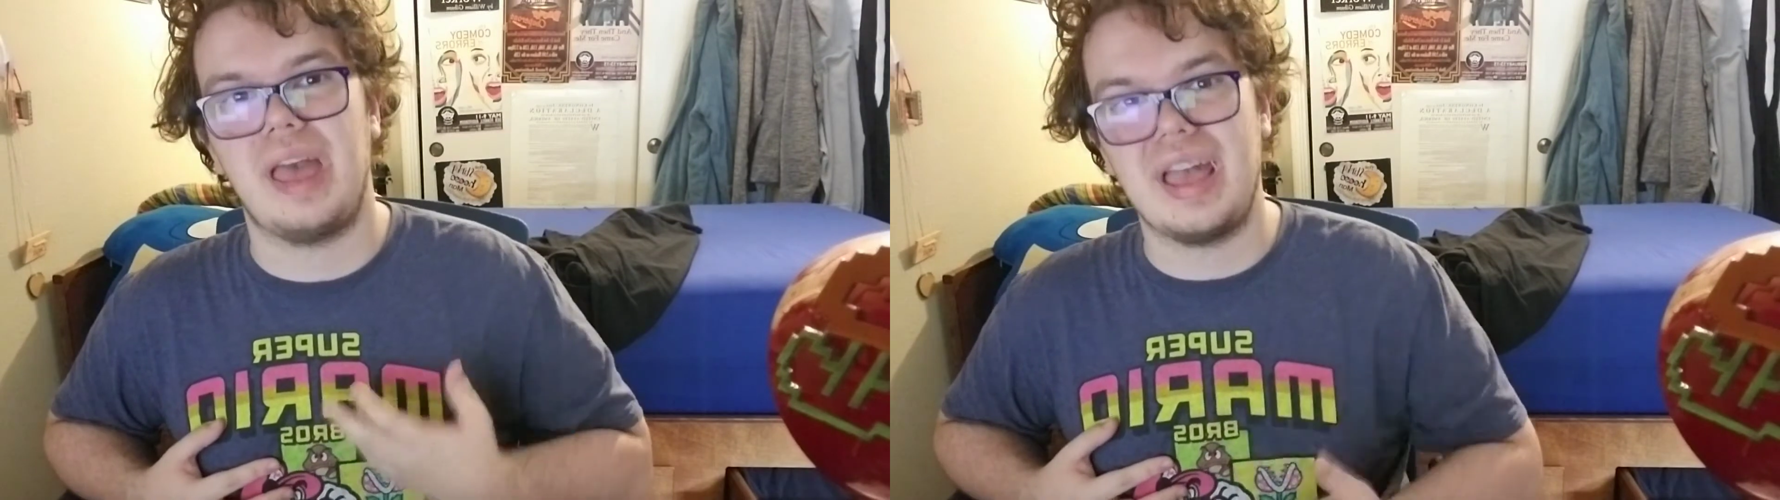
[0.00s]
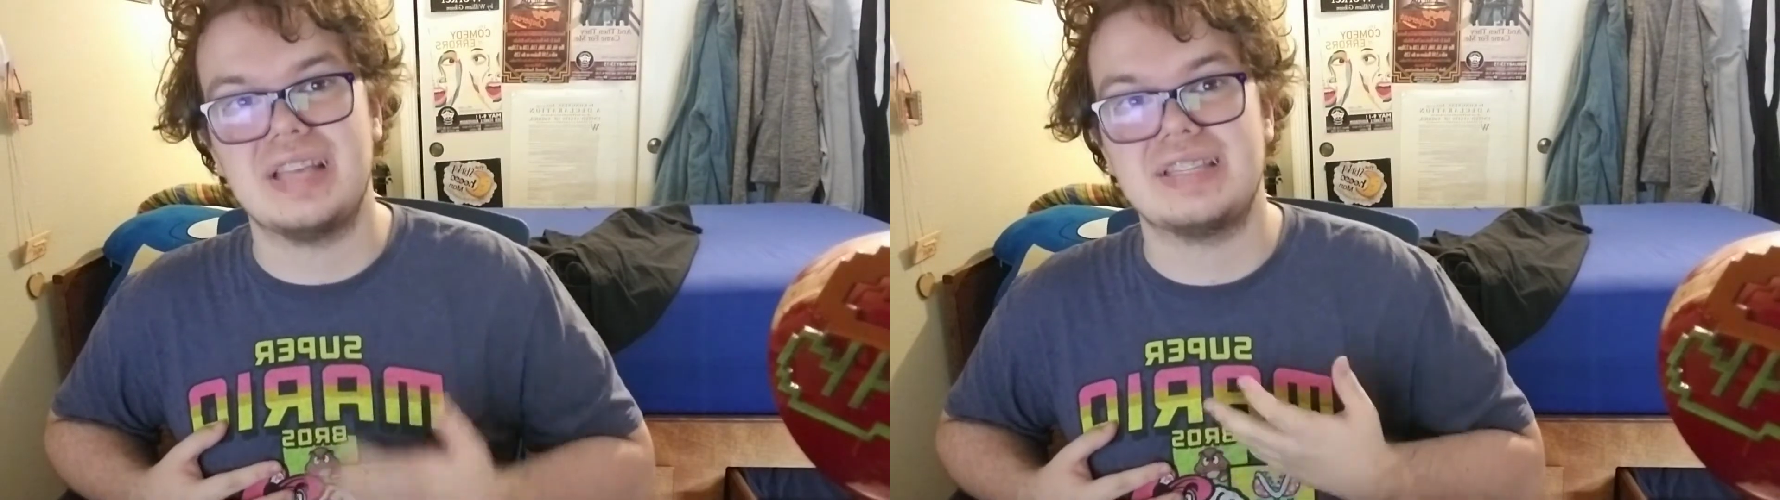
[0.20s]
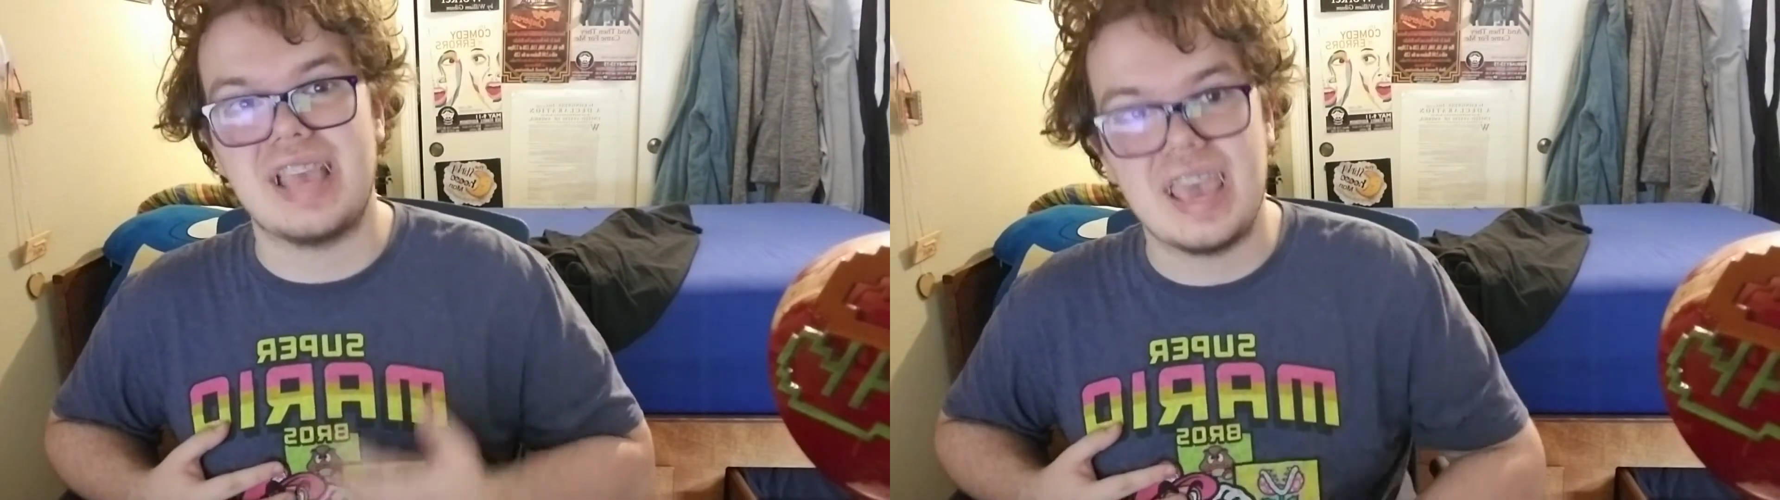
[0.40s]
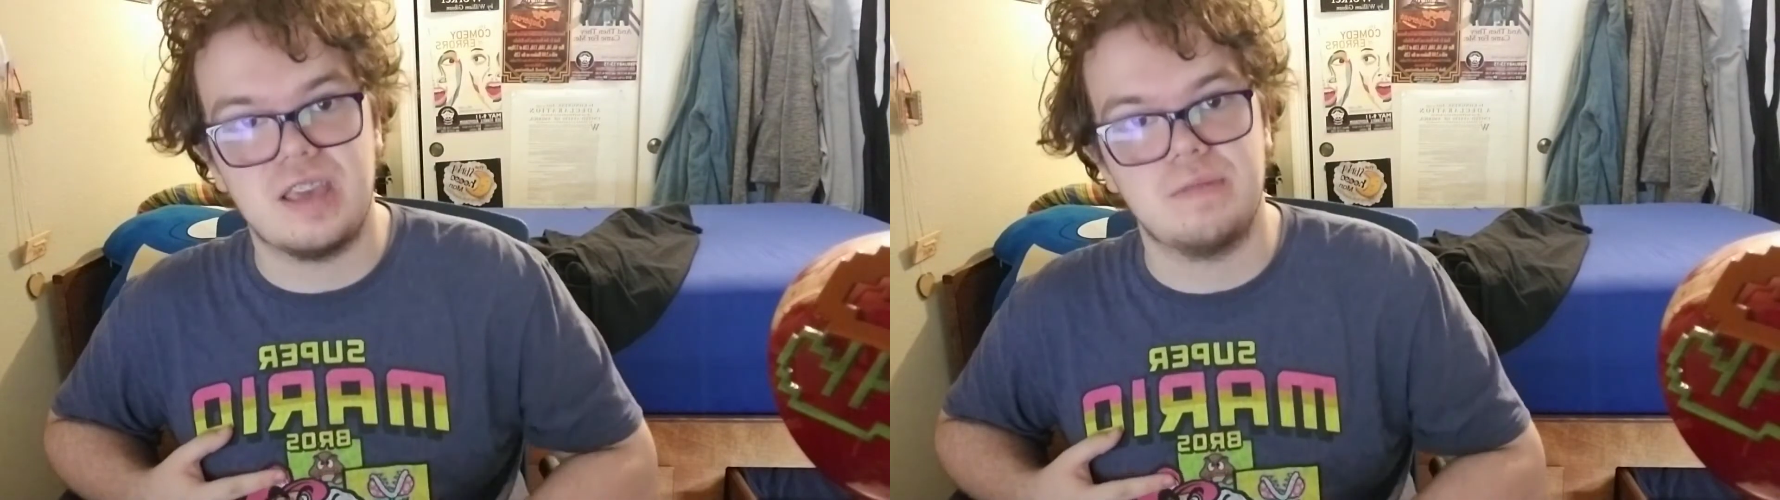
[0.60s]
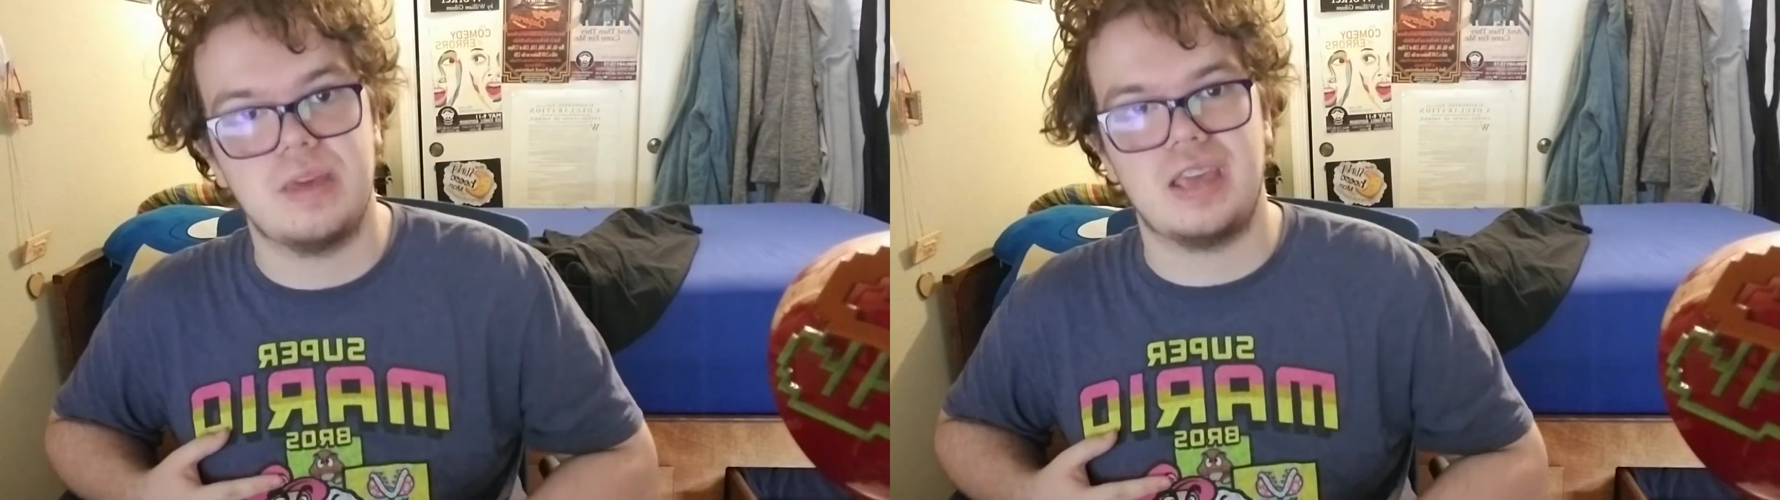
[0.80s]
as
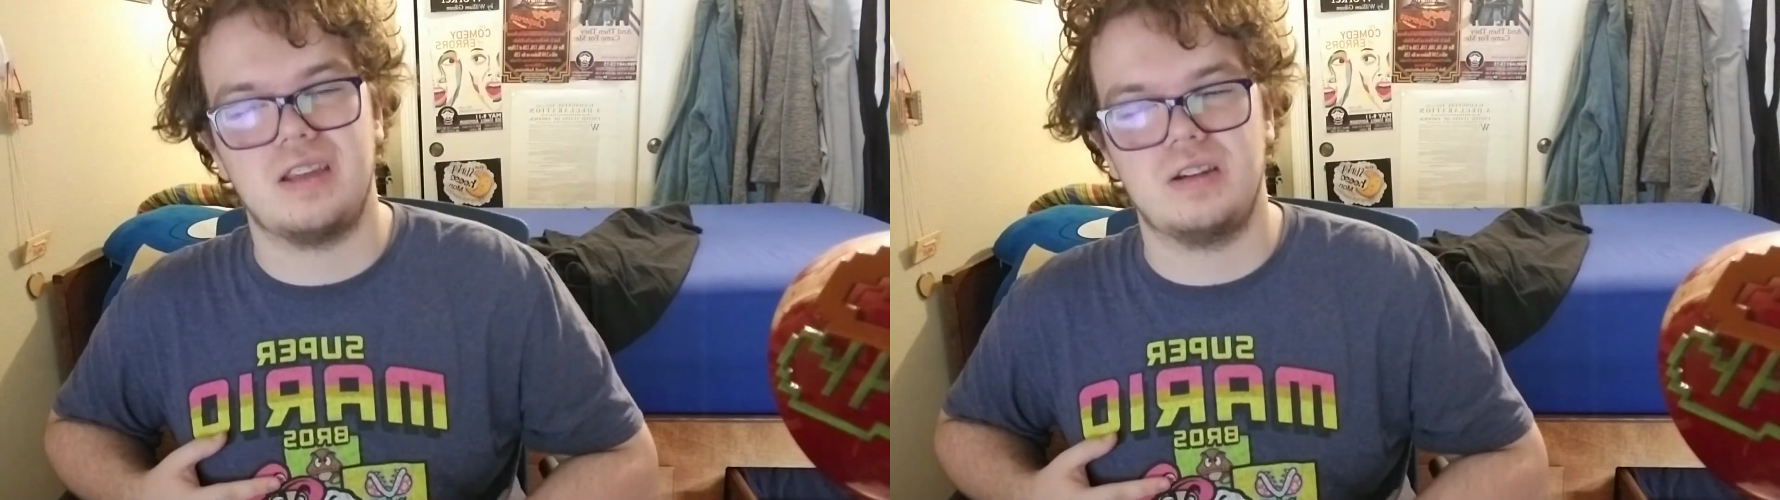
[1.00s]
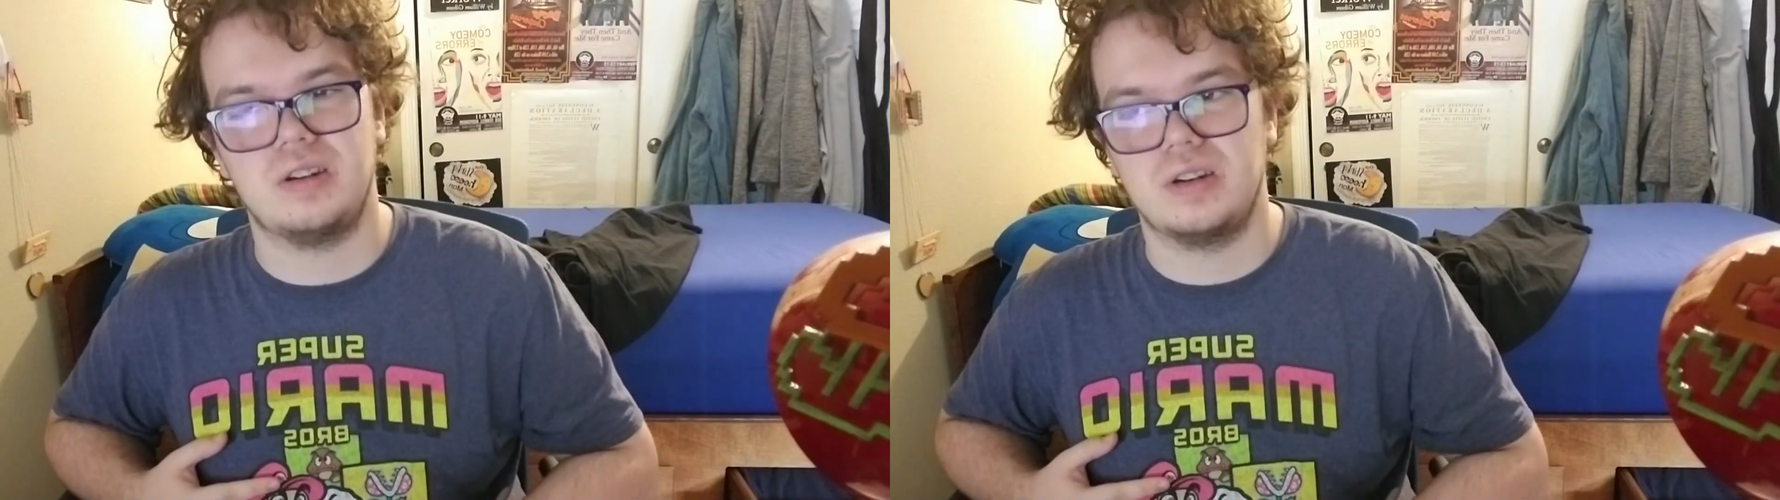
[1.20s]
Eggman,